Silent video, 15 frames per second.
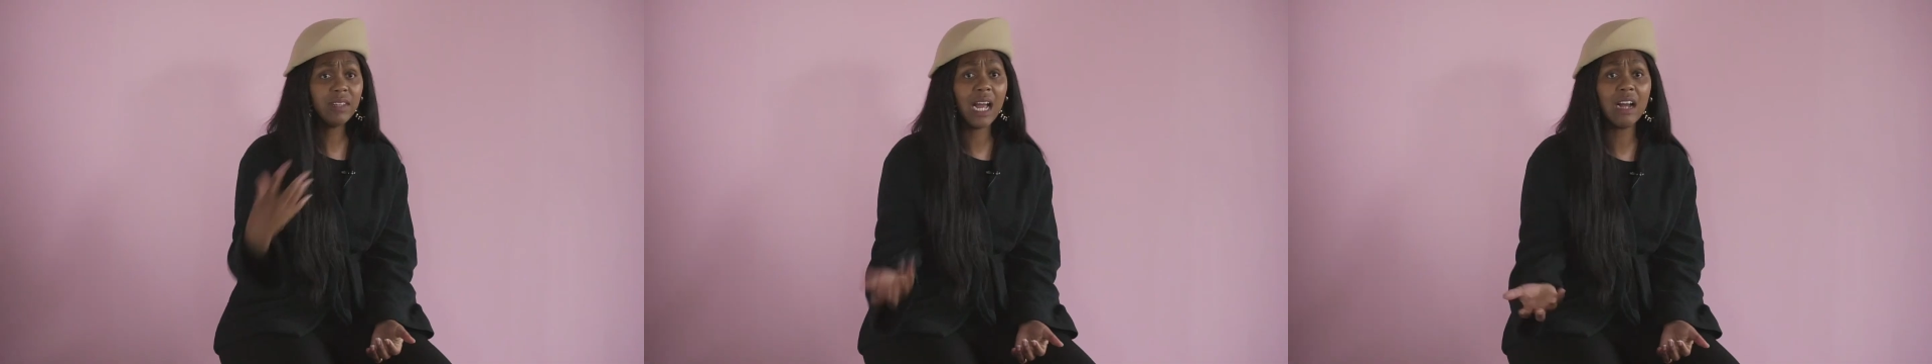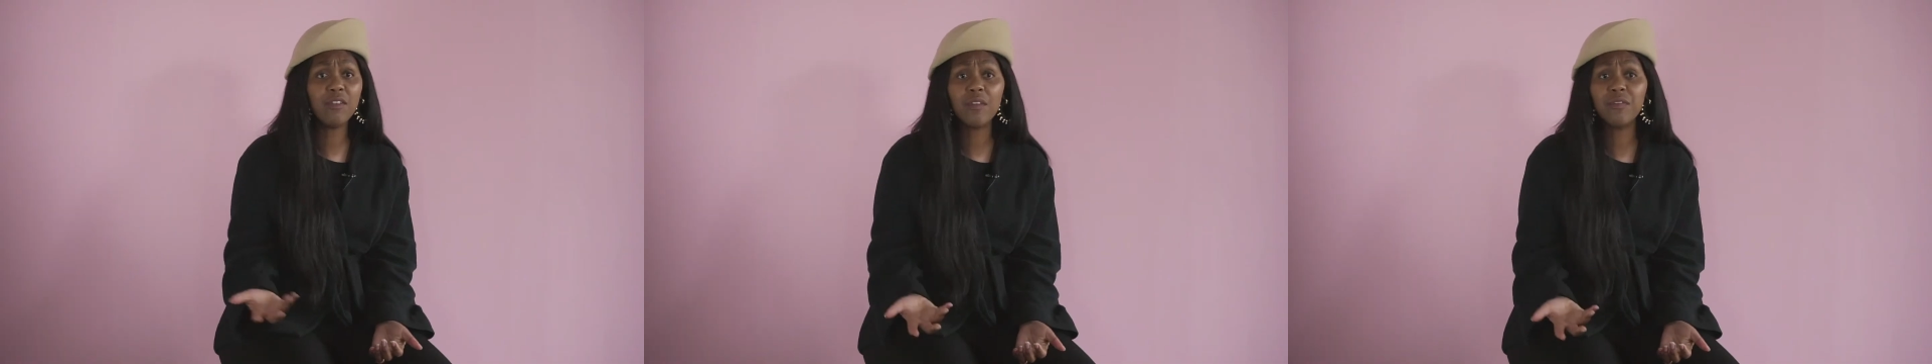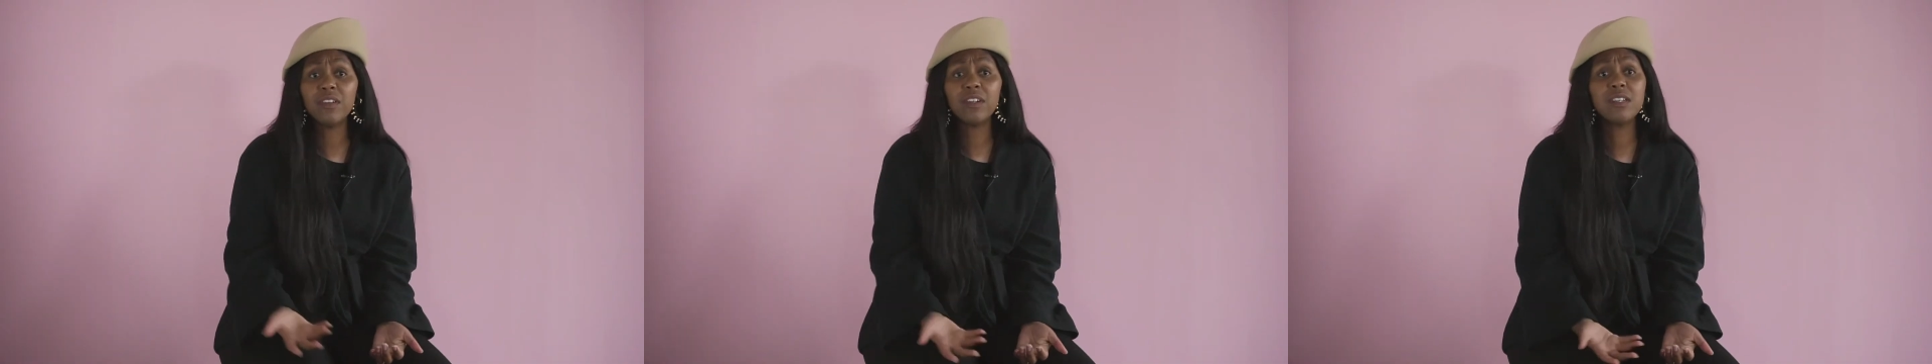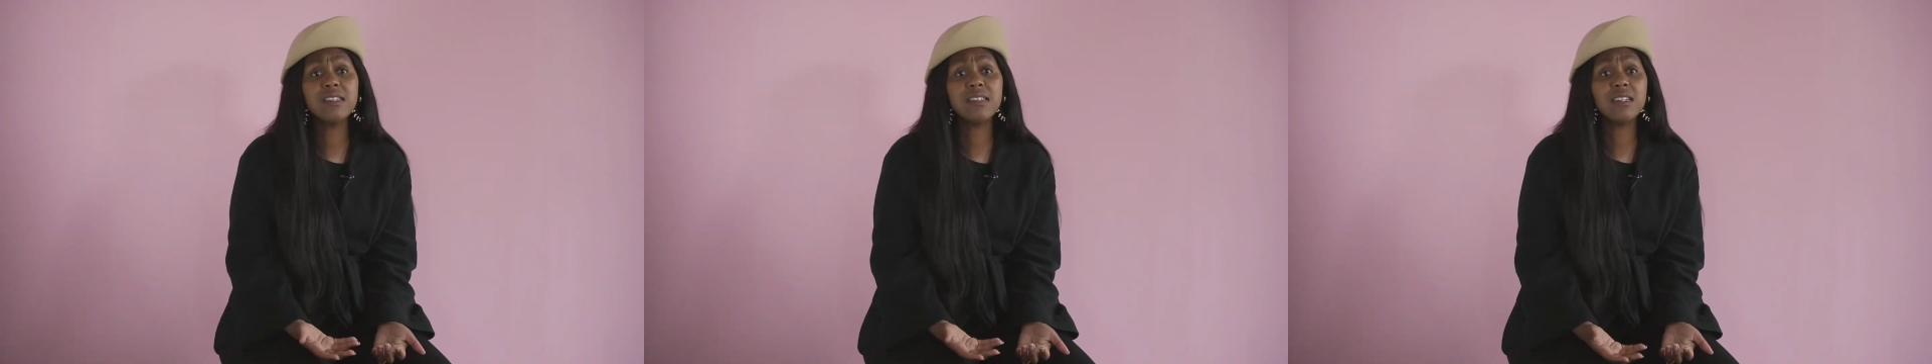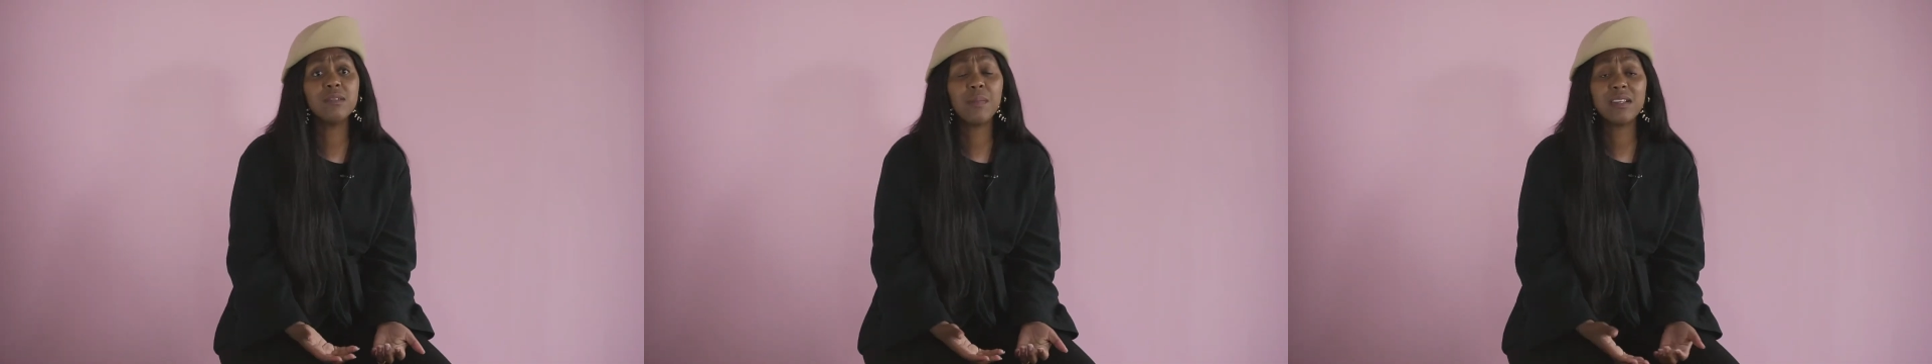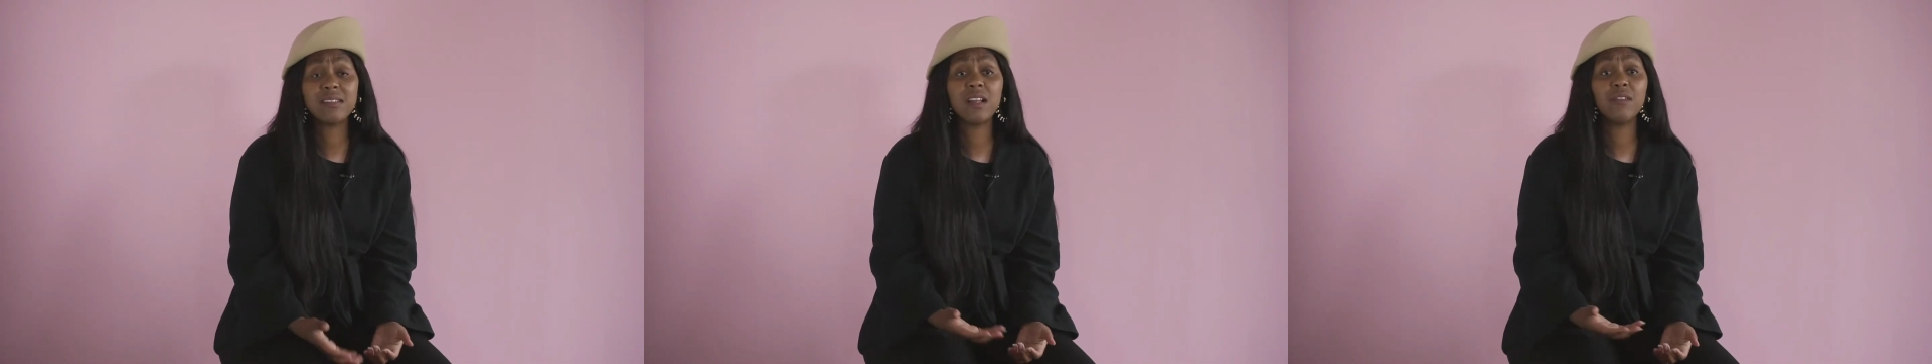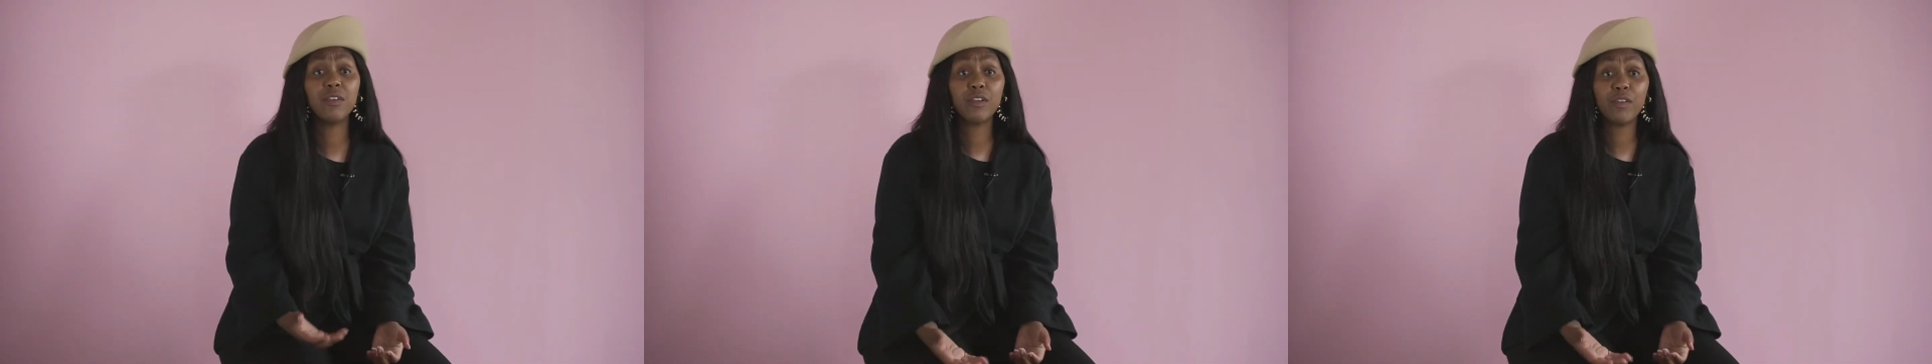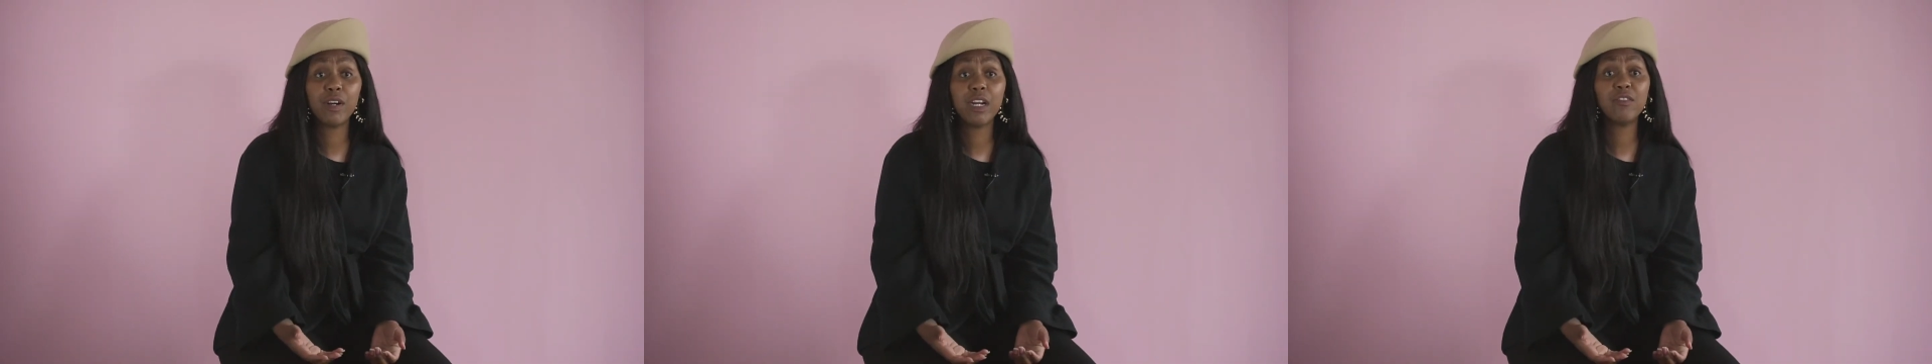I've often considered myself a
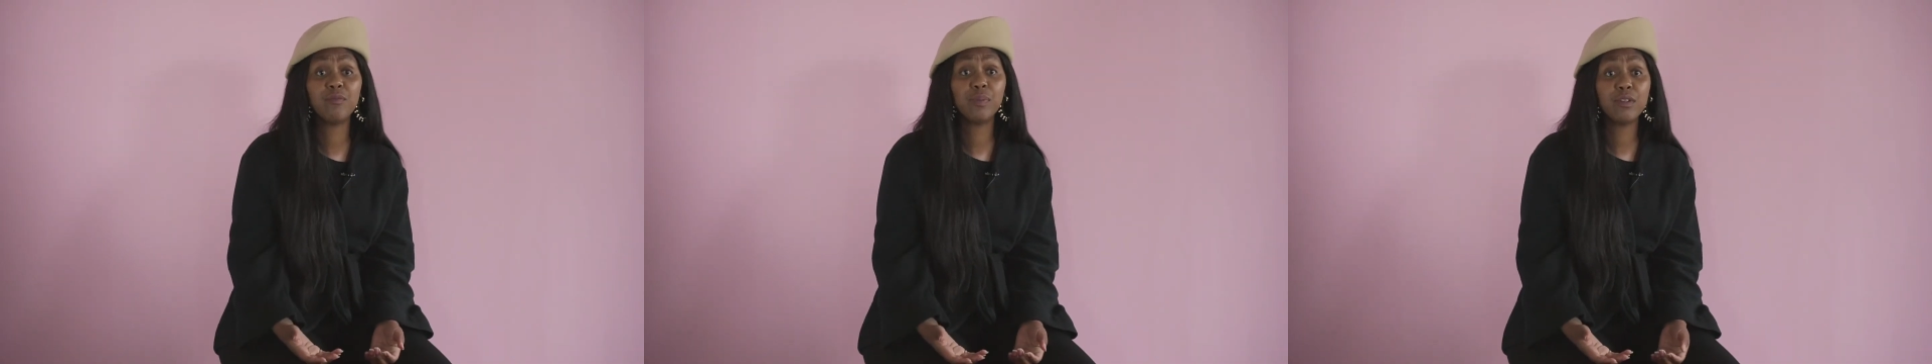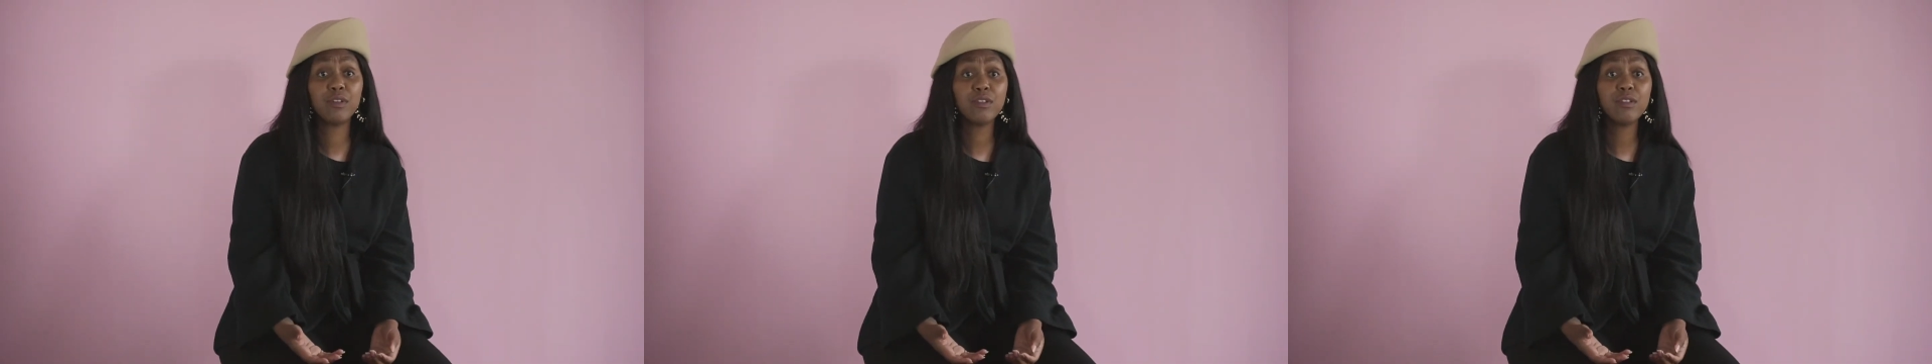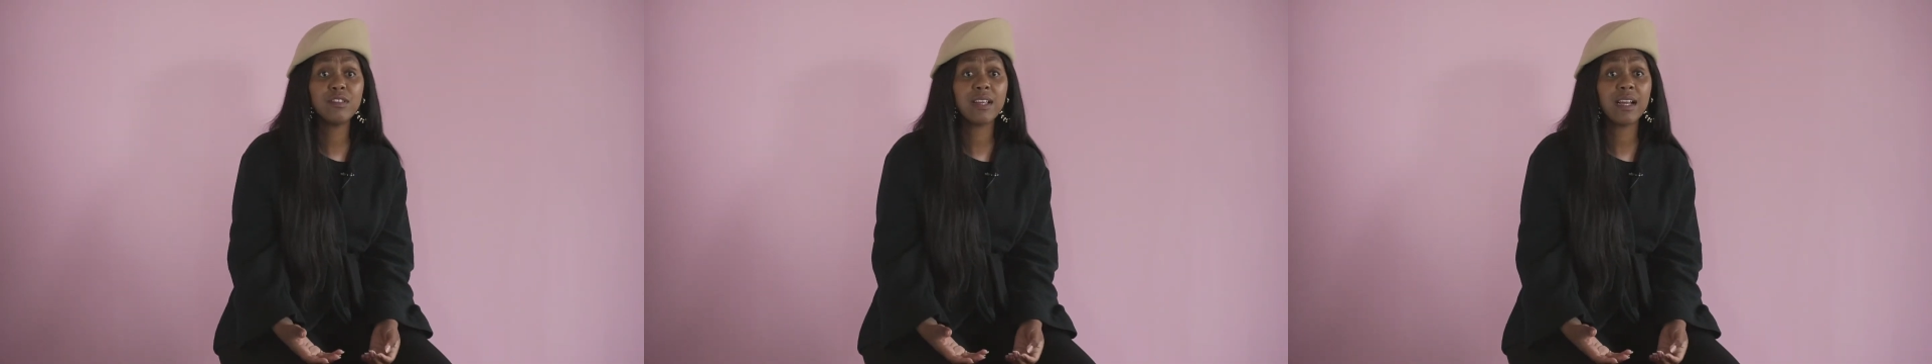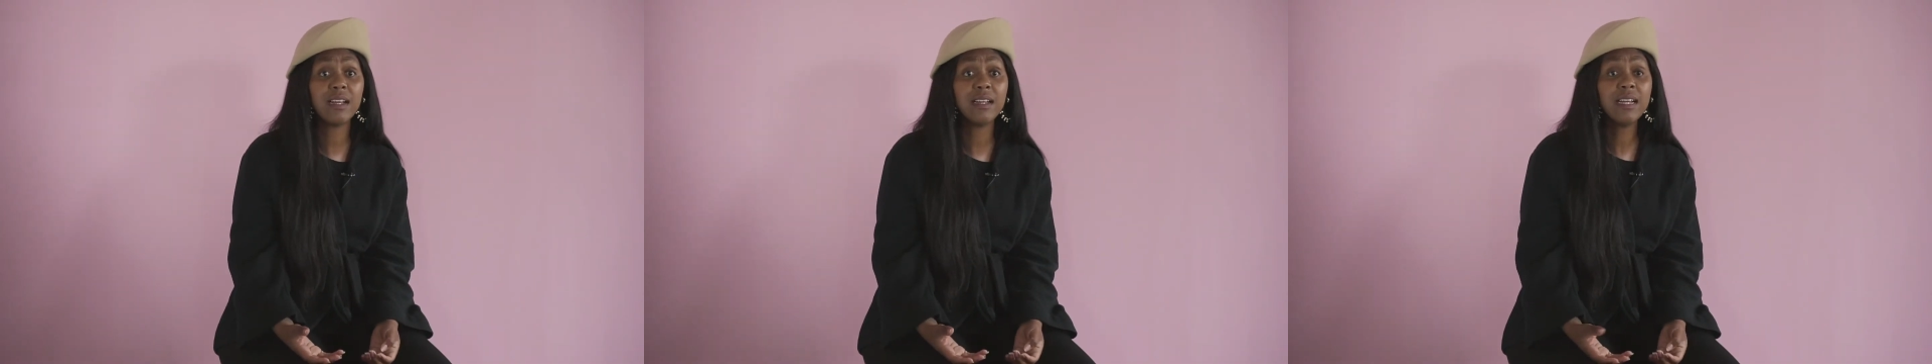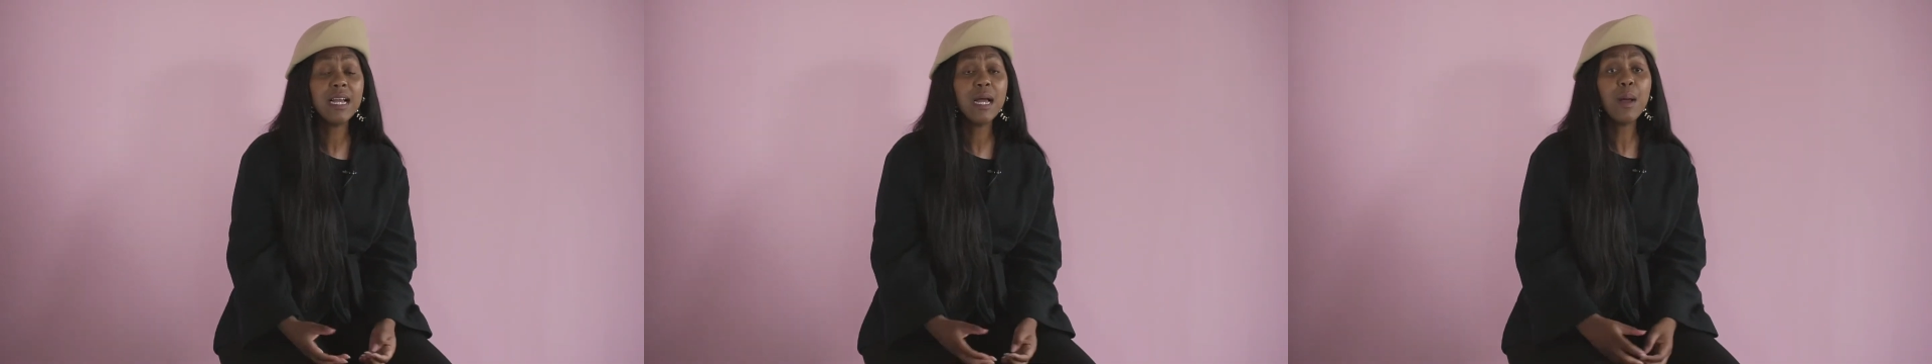creative producer,